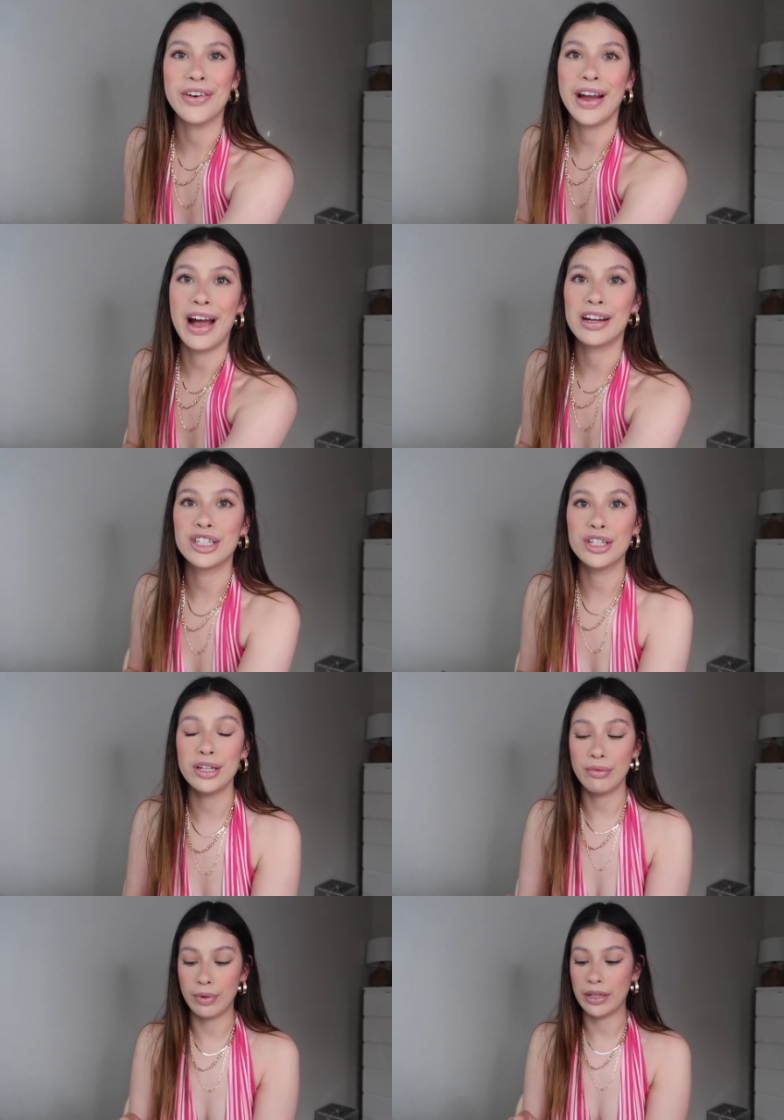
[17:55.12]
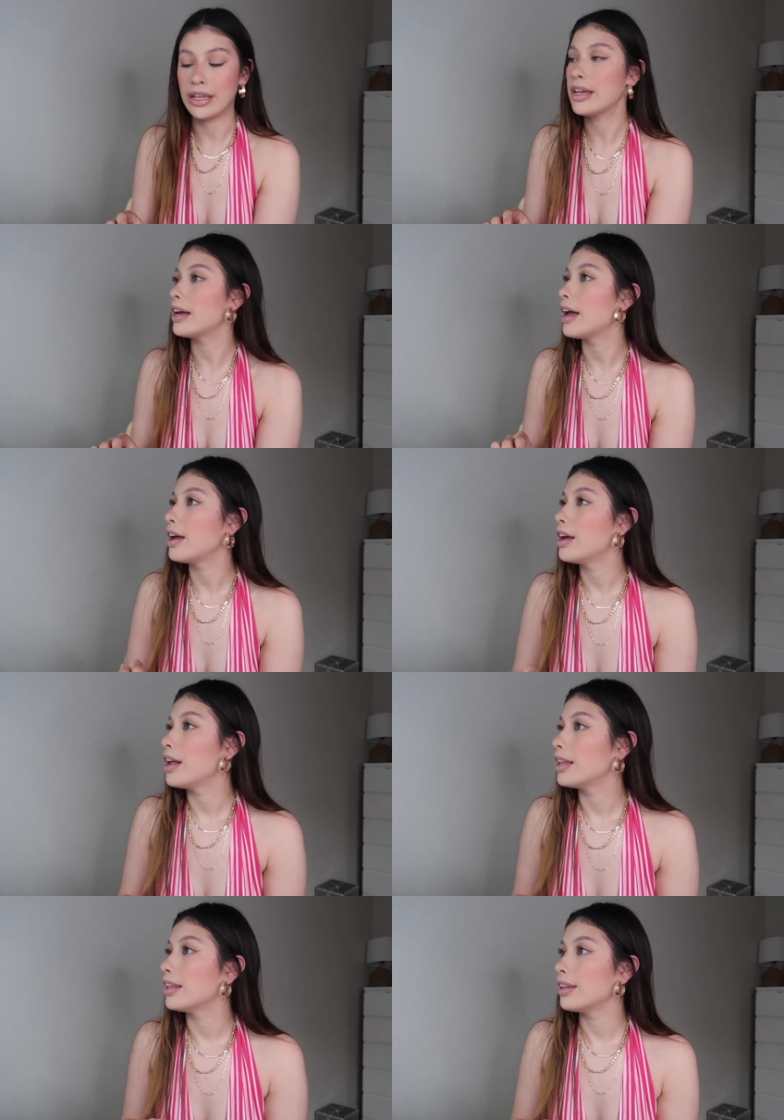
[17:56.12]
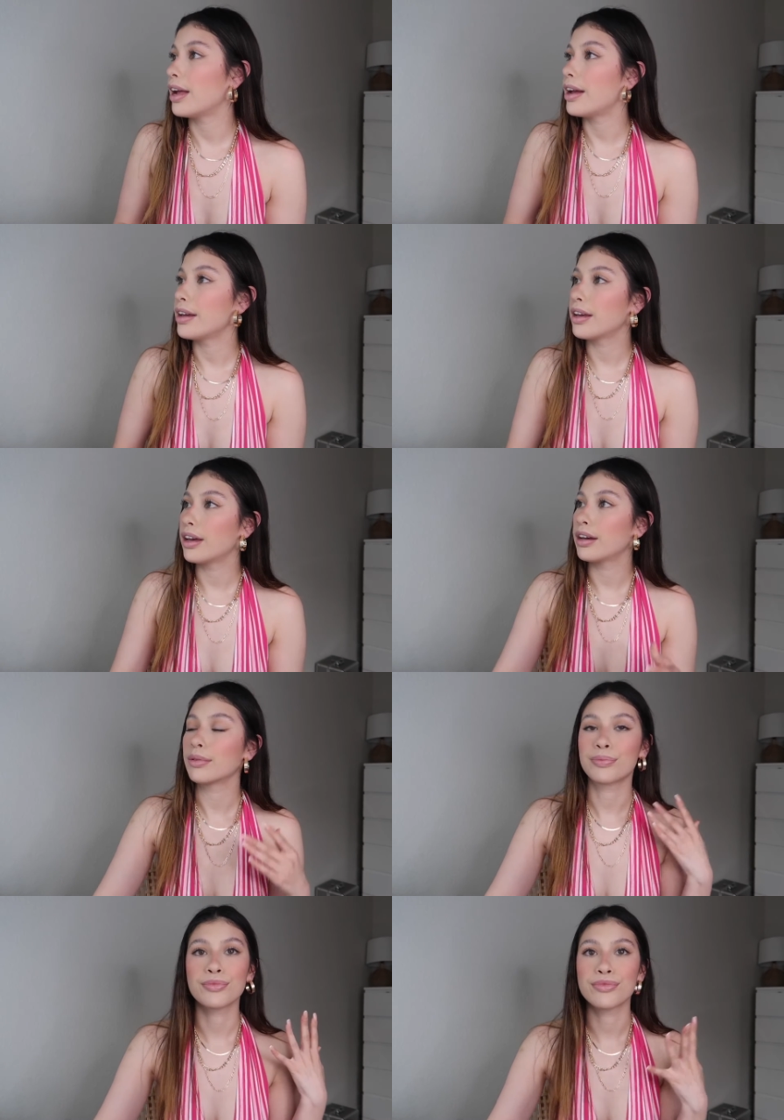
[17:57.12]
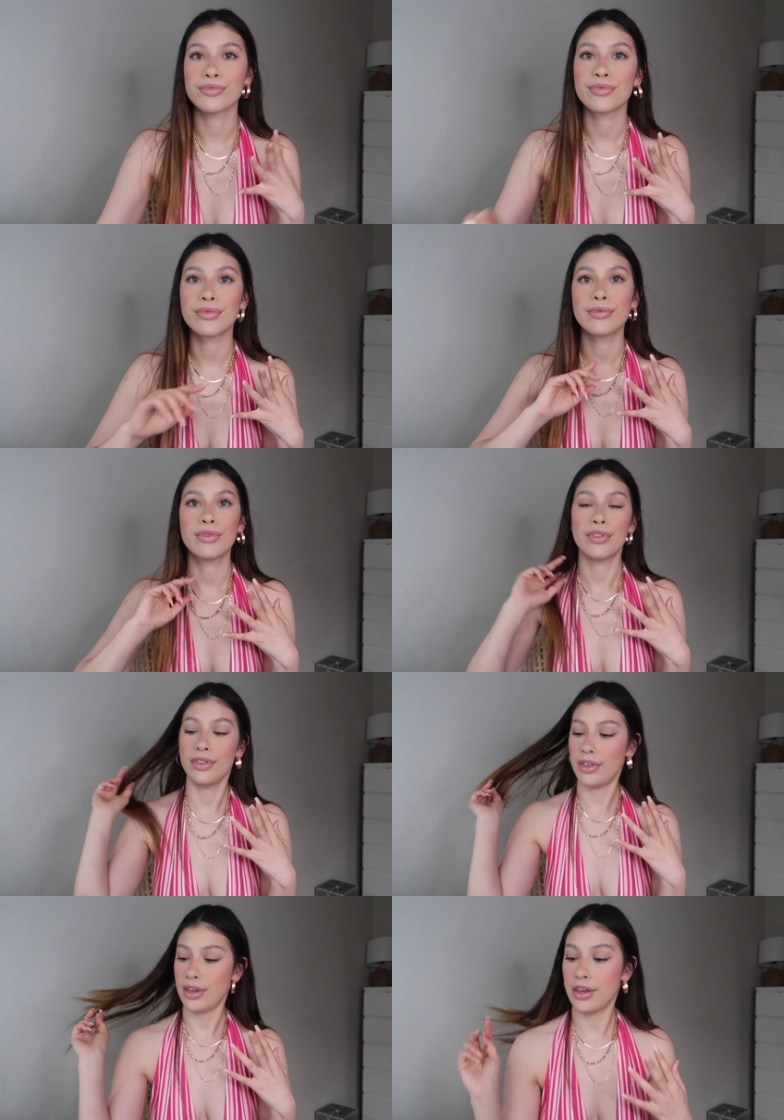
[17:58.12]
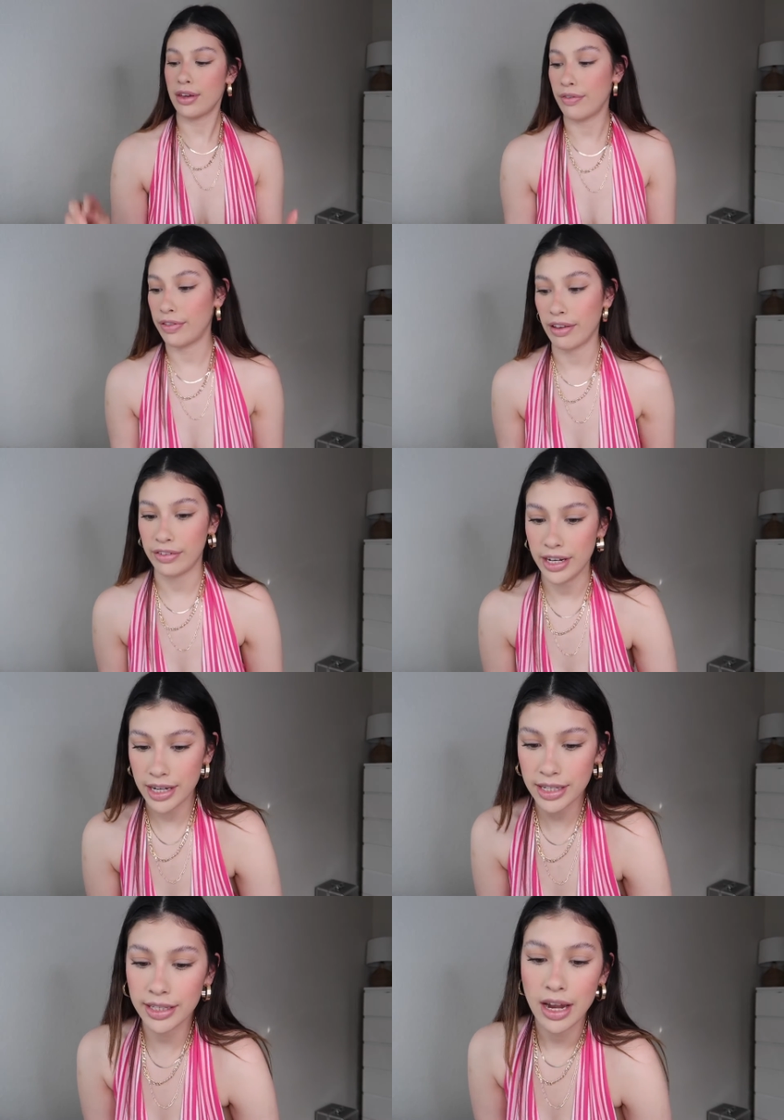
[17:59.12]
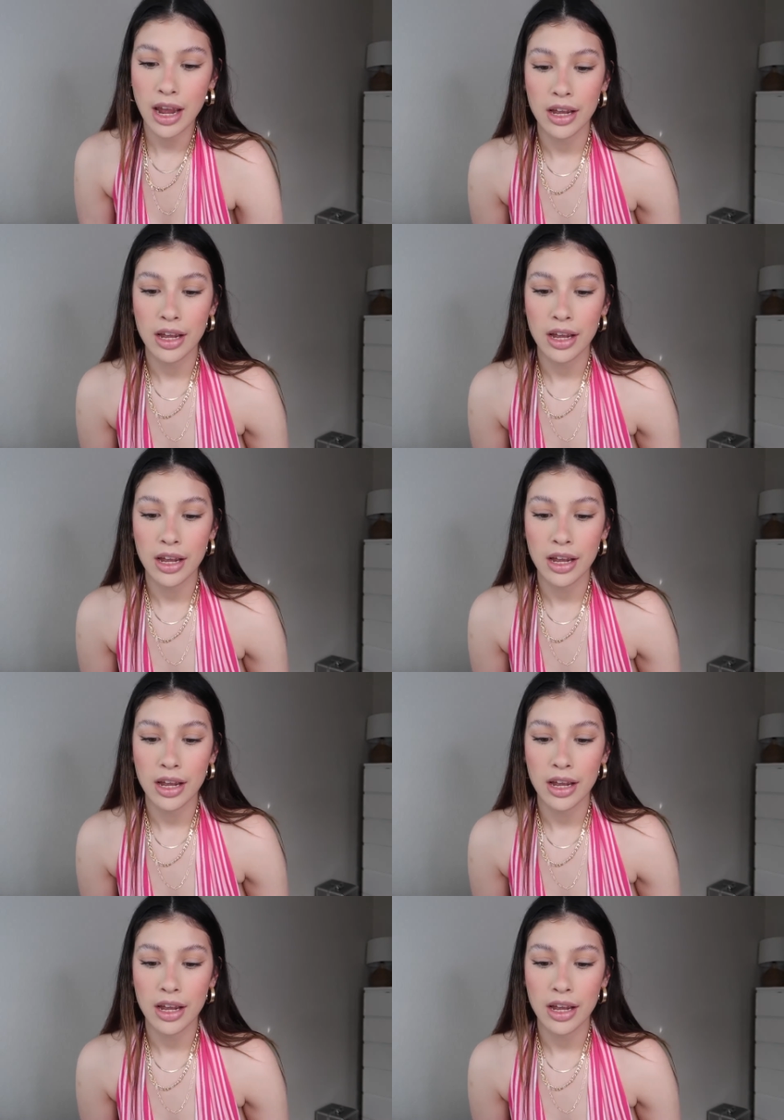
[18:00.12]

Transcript: So I actually really like the fluffiness.